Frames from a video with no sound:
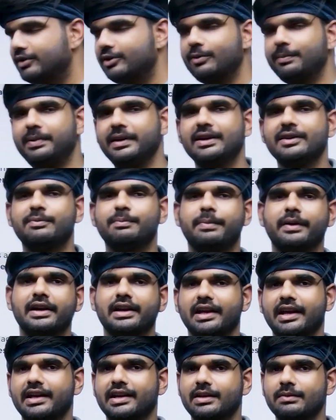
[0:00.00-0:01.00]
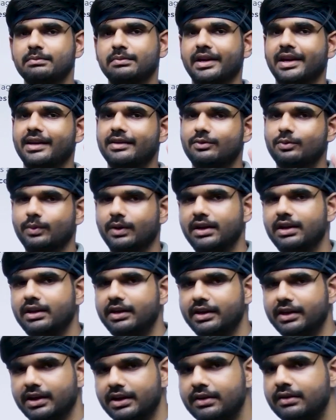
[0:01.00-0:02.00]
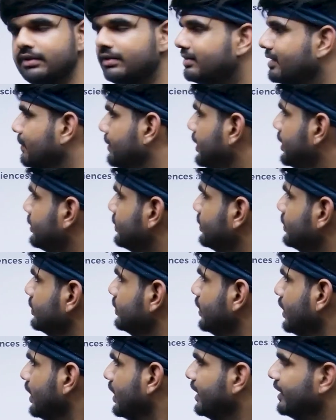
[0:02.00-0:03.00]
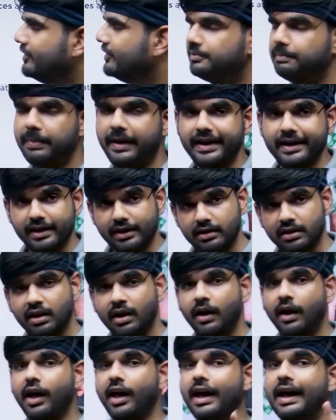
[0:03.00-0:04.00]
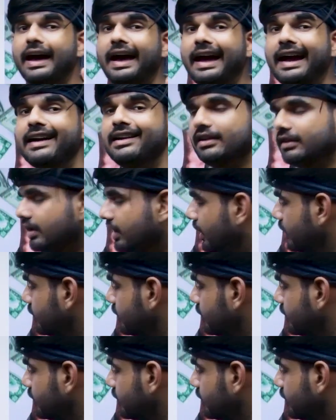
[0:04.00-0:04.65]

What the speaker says: rupees per annum as well here, similar to INSPIRE, and a